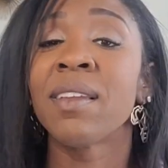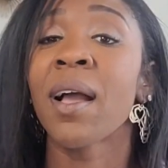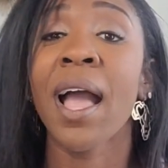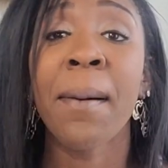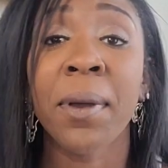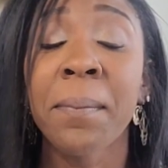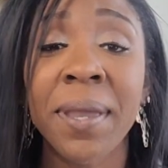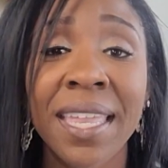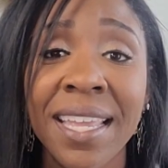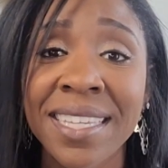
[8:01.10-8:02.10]

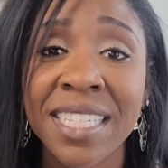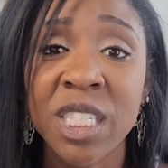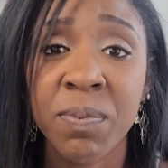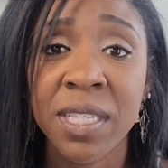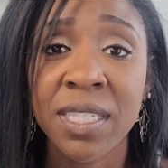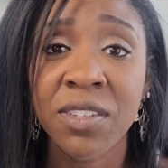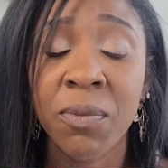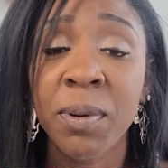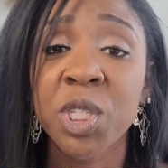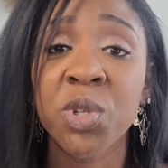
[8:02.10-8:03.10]
Competing is
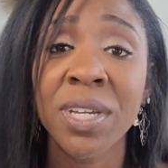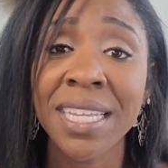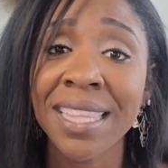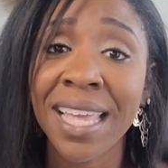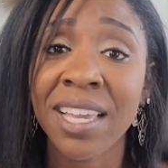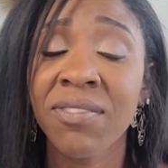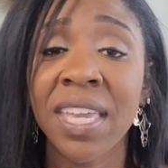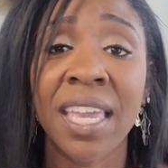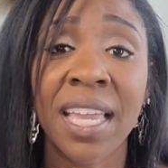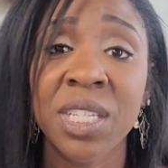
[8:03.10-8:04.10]
expensive, but treat it like a
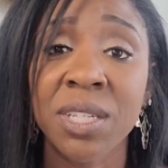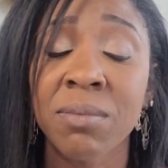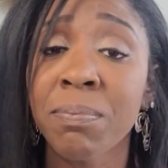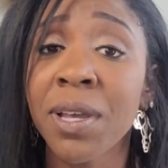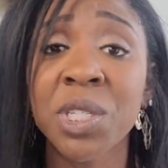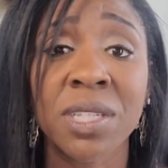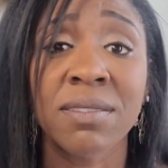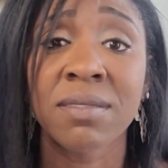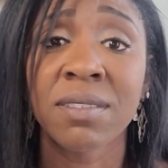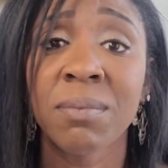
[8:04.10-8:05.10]
vacation.
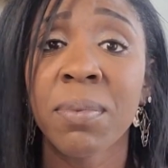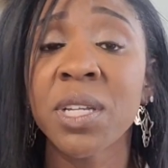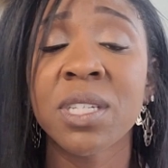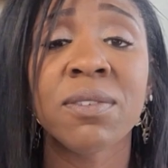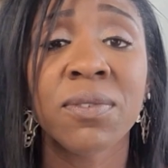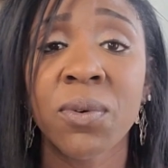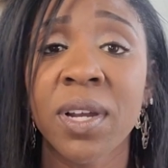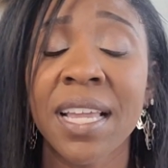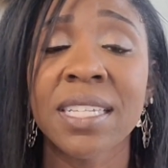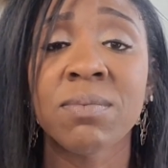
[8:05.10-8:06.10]
Budget
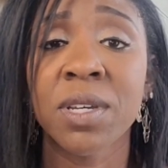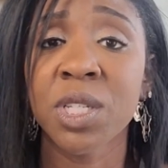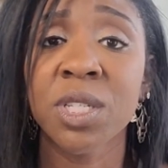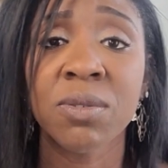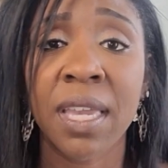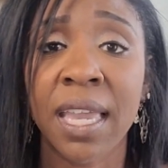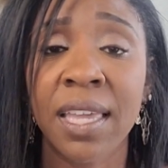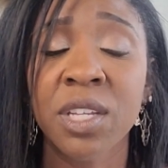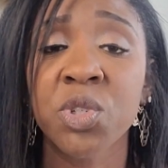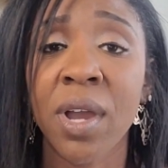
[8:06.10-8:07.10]
for it as much as you
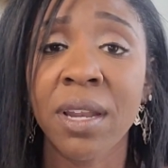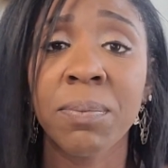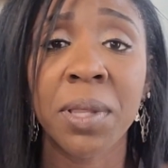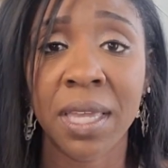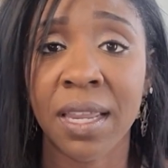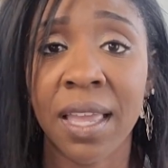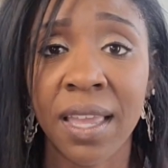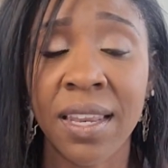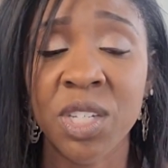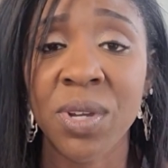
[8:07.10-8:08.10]
can. Try to plan
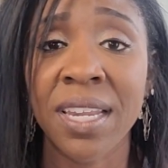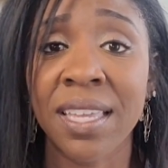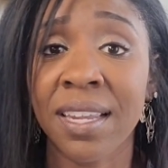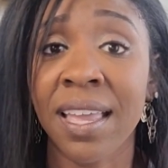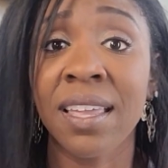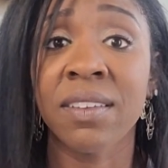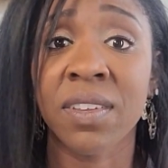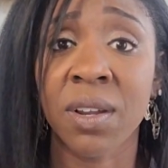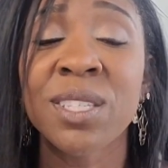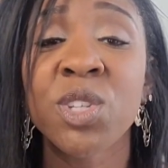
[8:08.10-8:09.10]
ahead and try to get ahead of
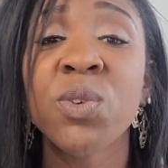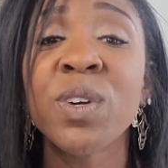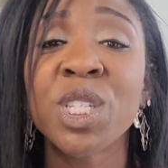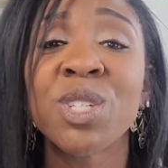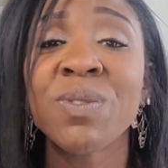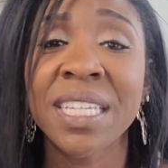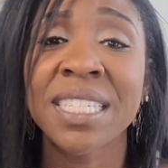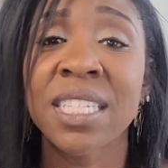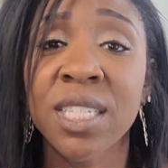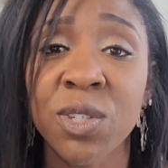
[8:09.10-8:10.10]
it. Do what you
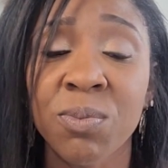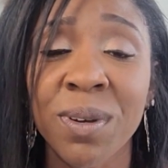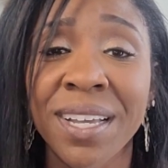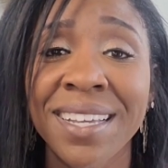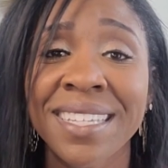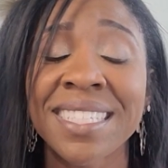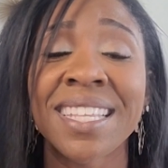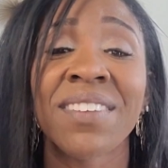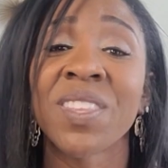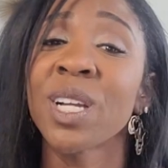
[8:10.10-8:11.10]
need to do, because
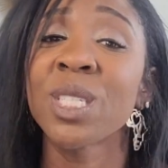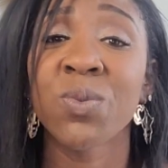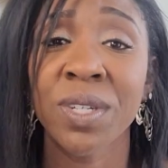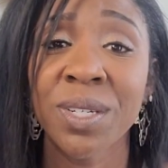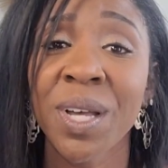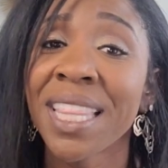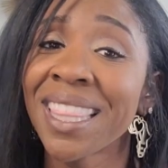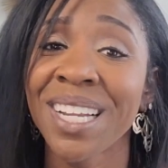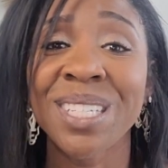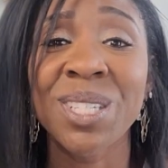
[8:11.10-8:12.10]
if there's a will,
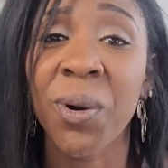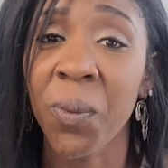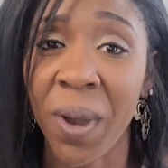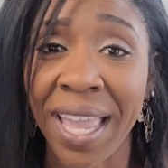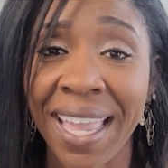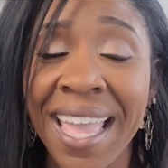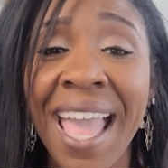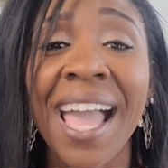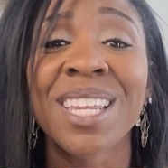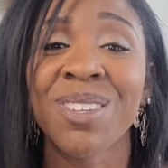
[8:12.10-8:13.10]
there's a way,
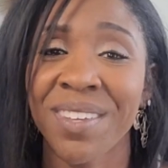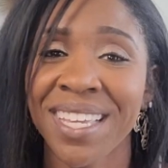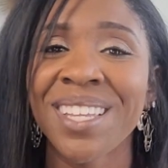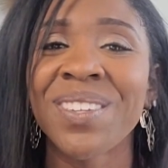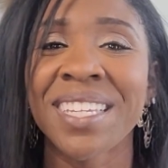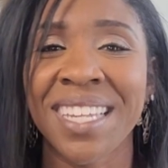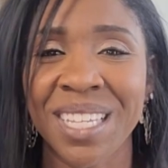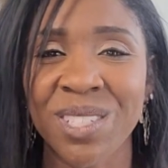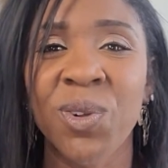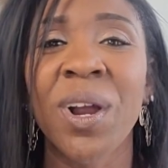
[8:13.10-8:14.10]
and you can get on the
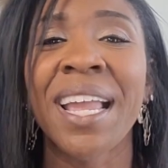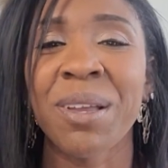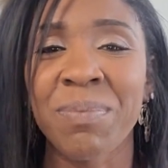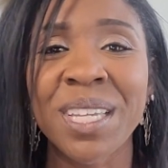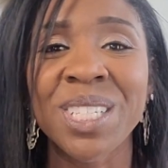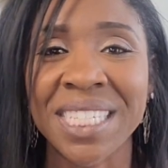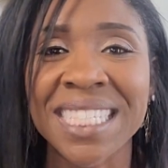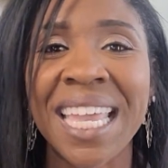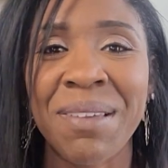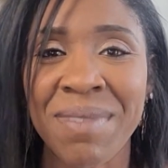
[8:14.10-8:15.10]
dance floor and compete
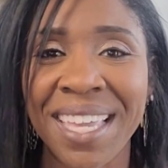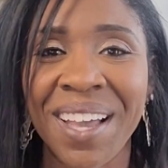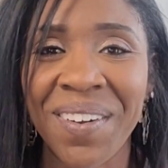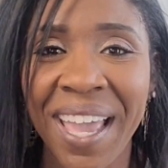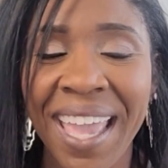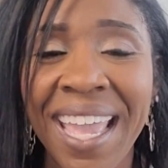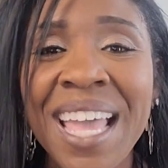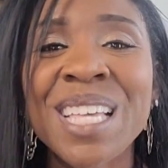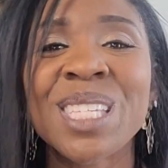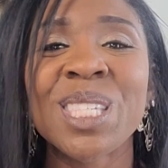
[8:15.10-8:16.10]
just like me. Okay.
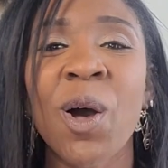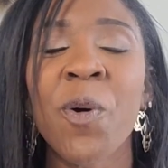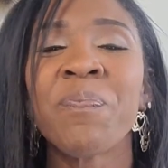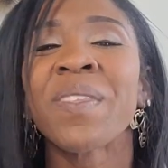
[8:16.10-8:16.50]
So